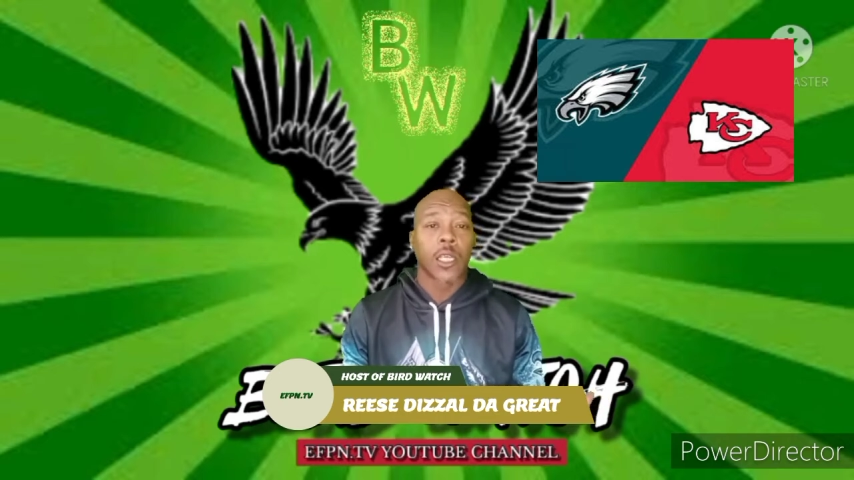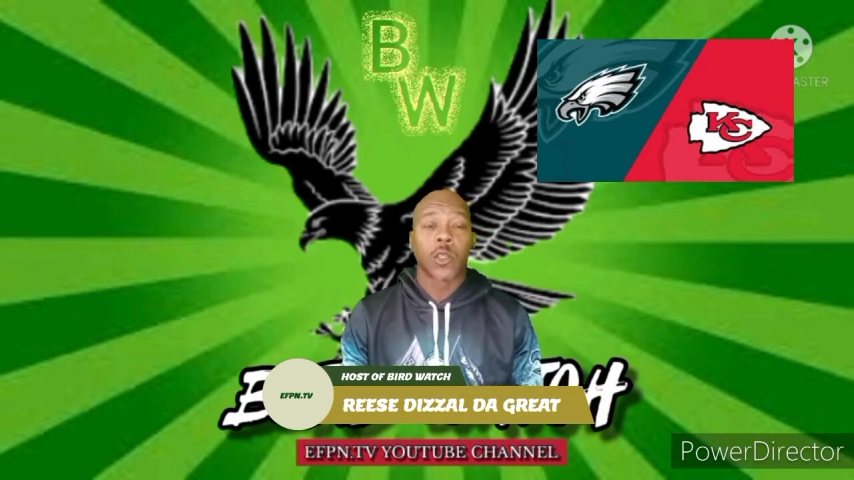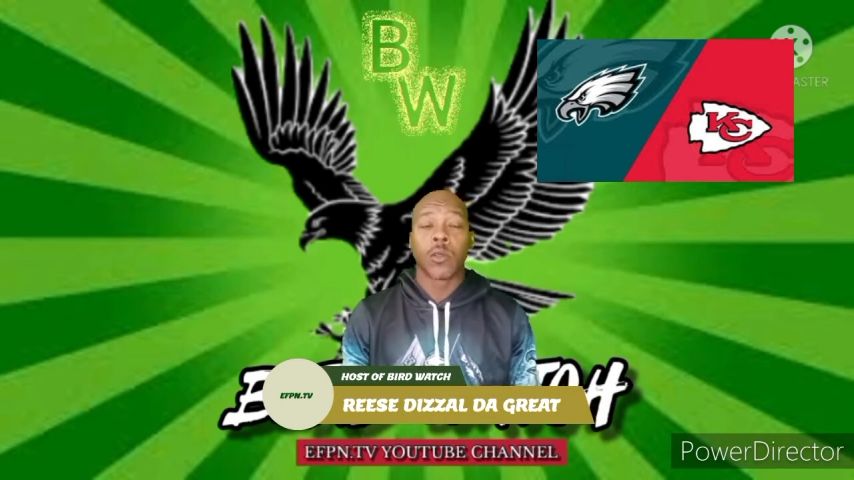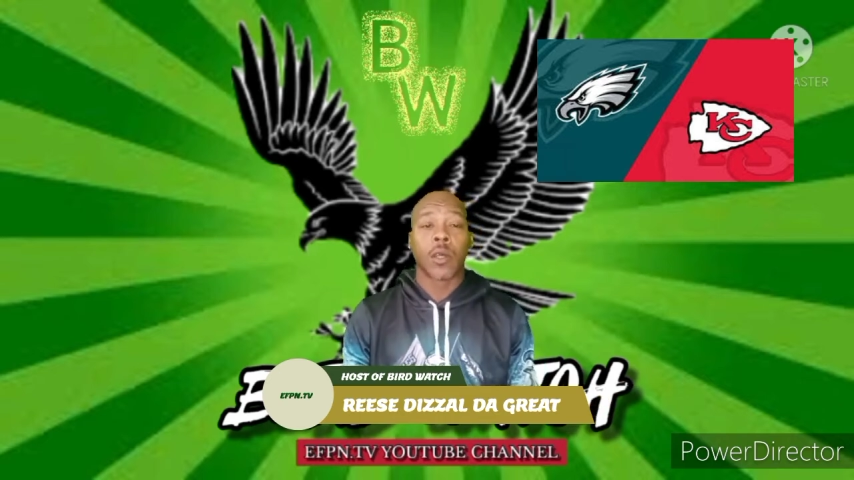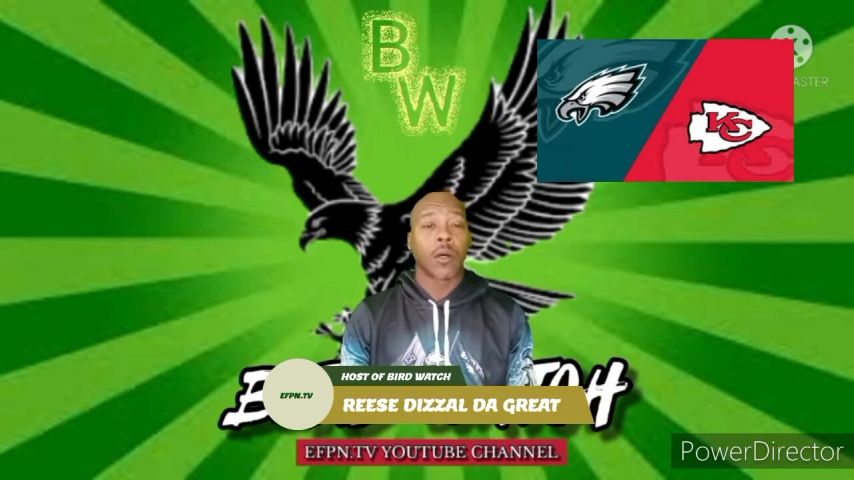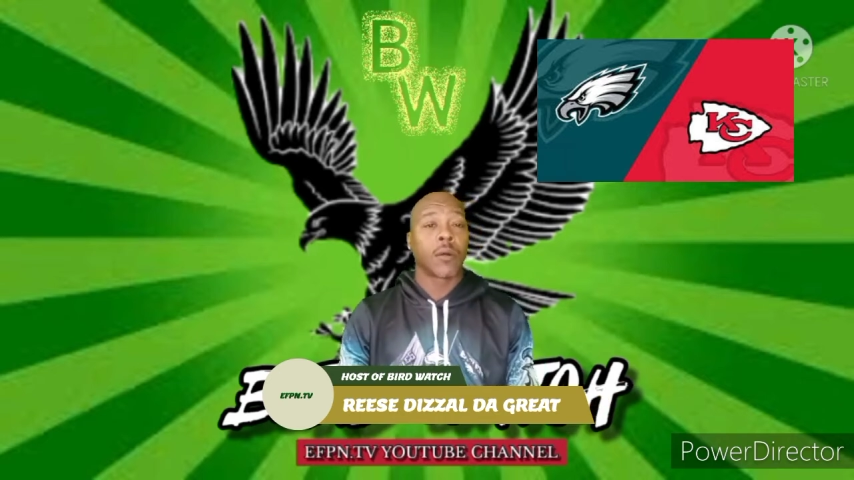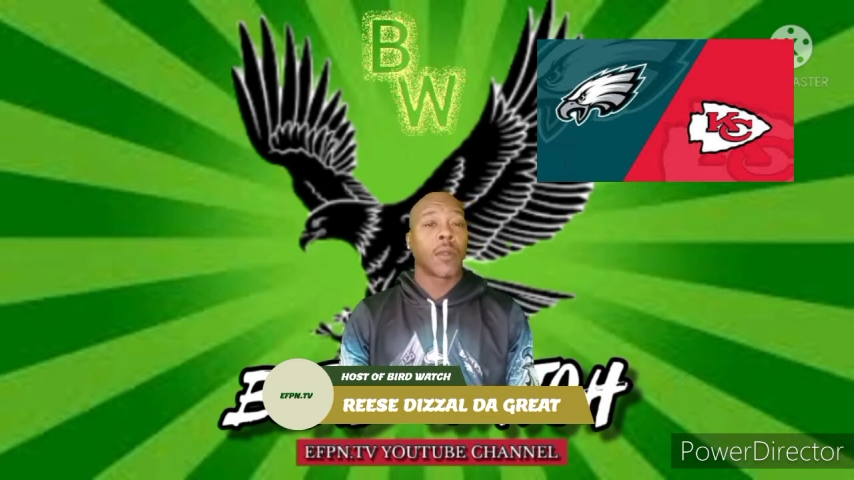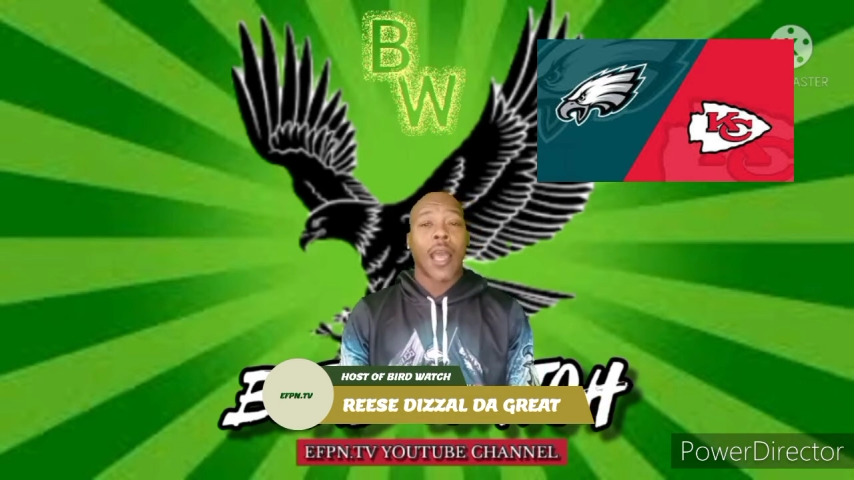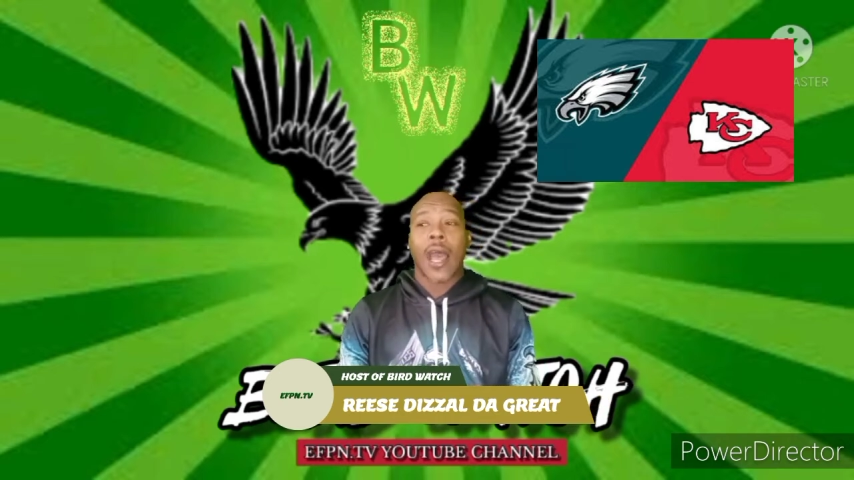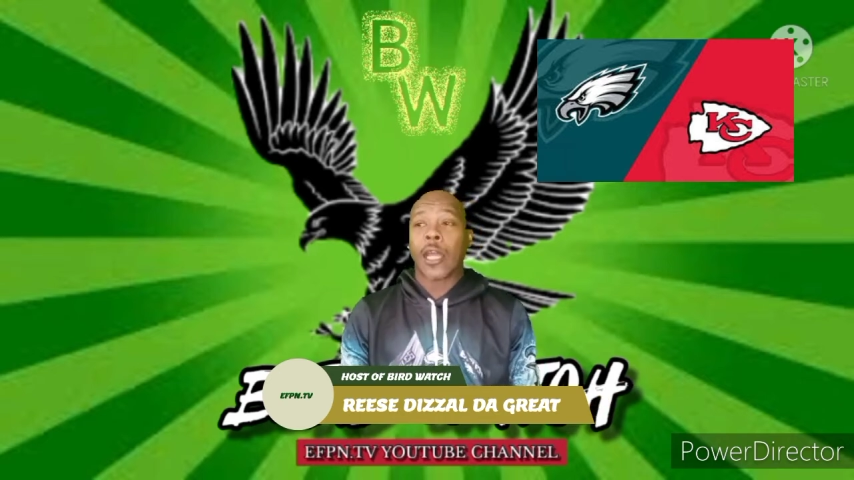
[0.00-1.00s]
I
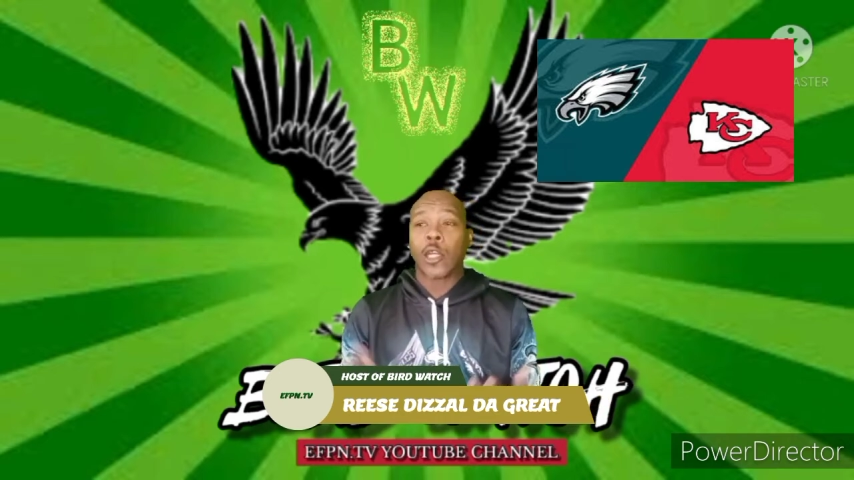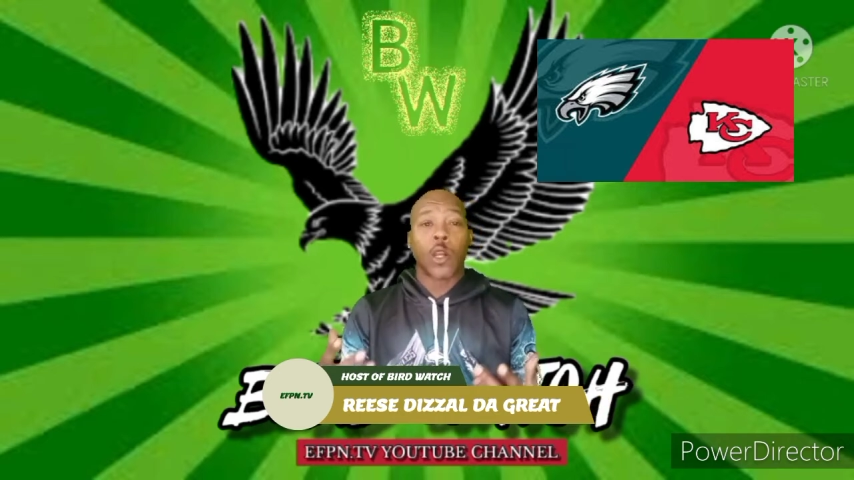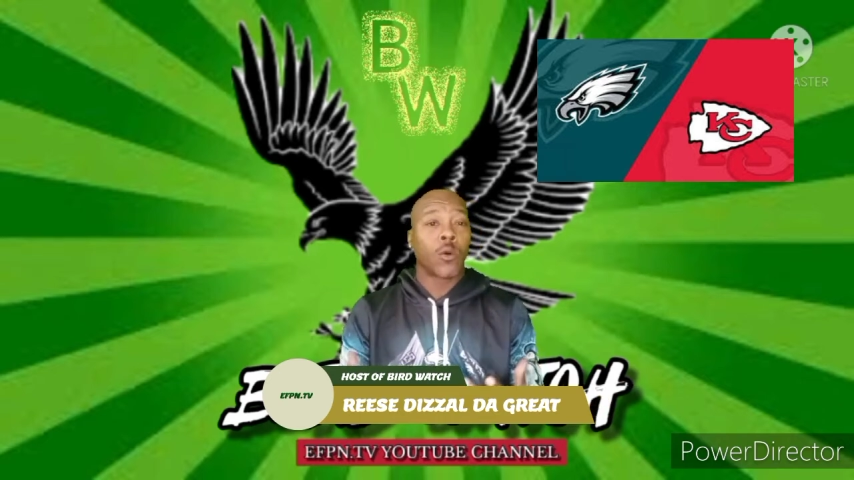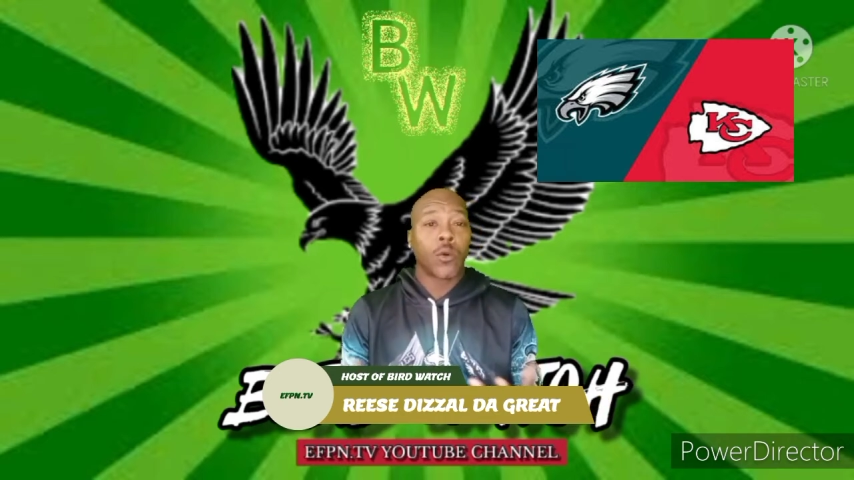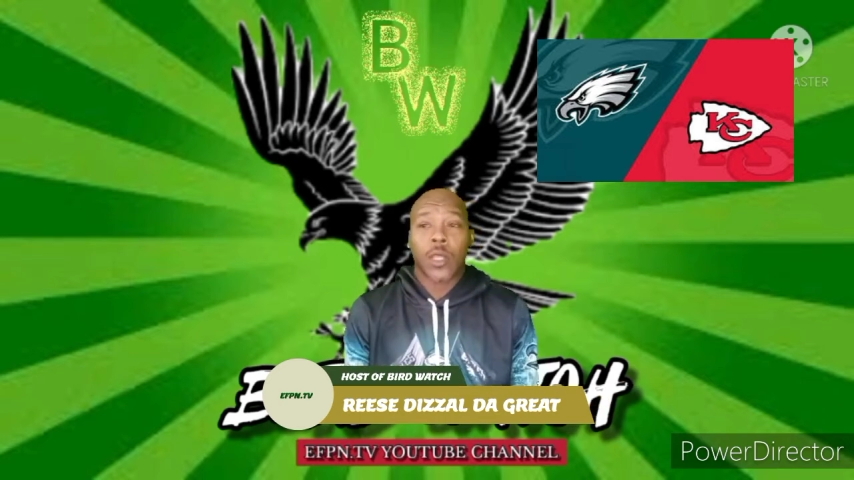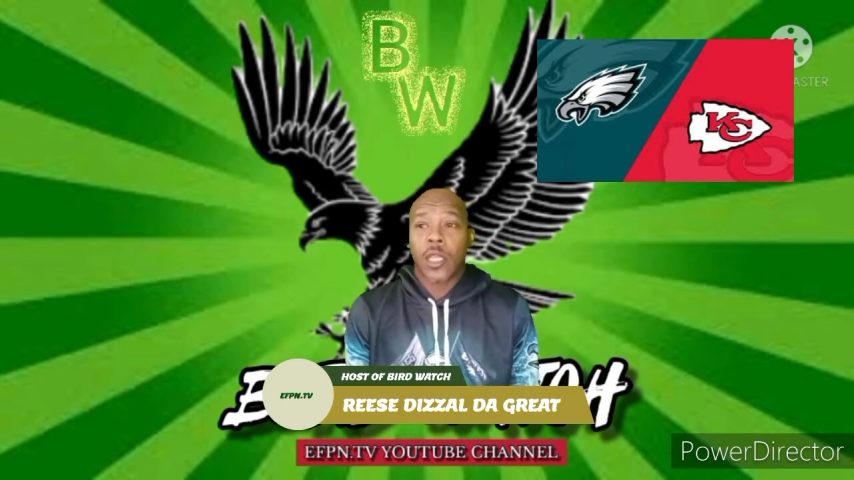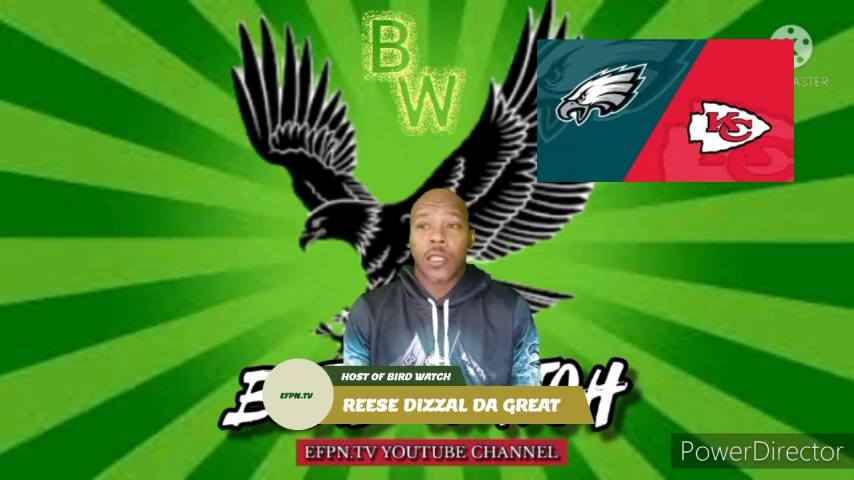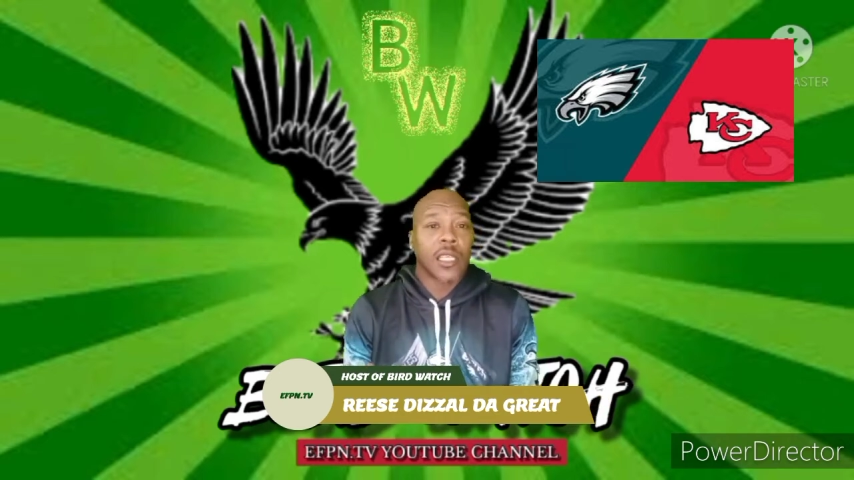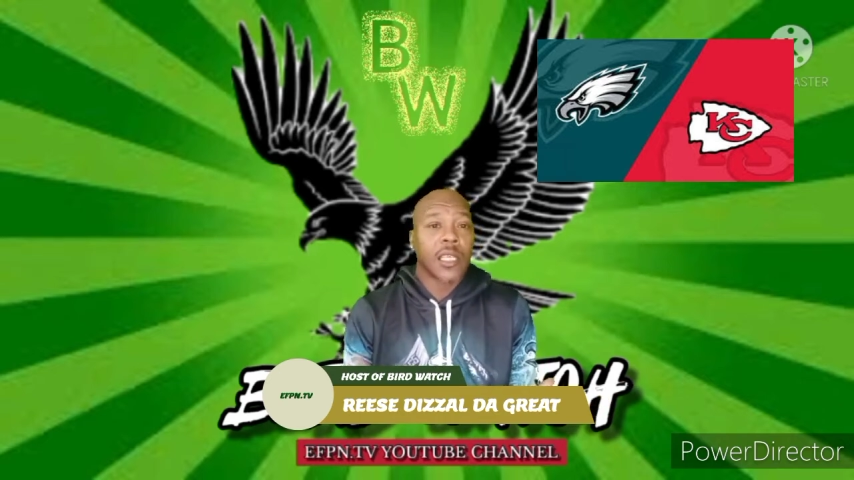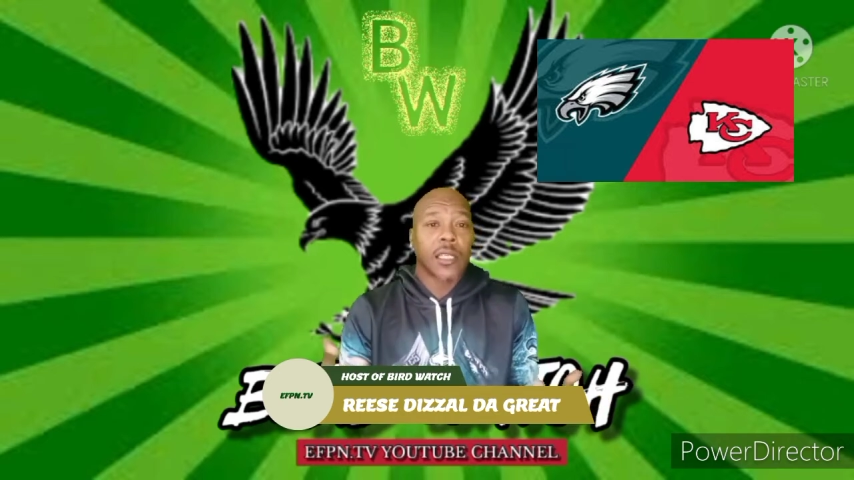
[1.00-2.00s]
know he
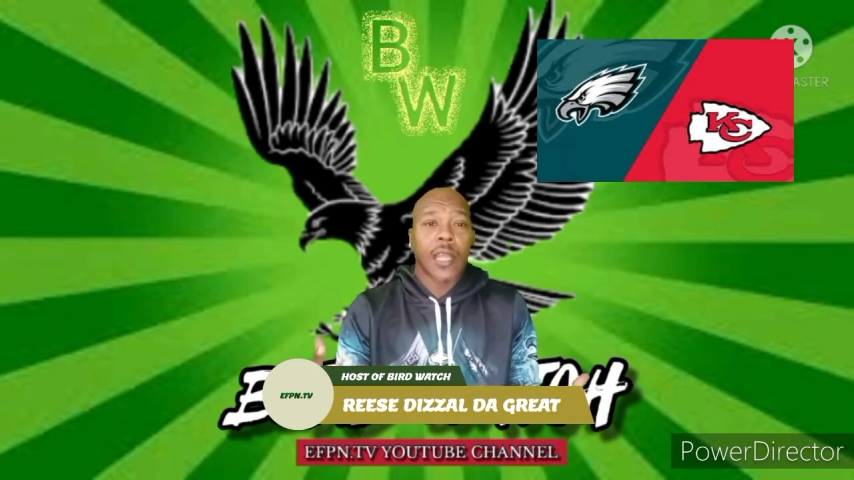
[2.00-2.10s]
see